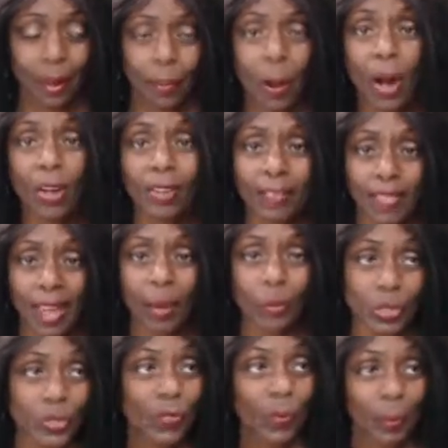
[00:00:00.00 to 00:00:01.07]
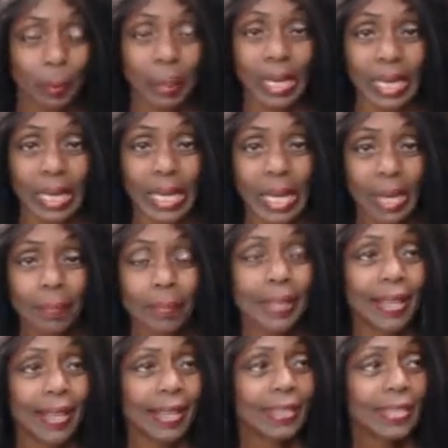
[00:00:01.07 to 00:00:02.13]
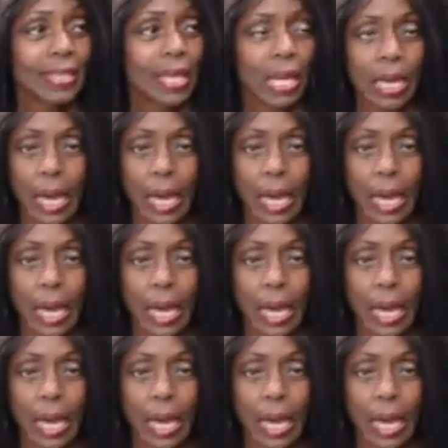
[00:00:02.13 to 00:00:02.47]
Part of that was for me because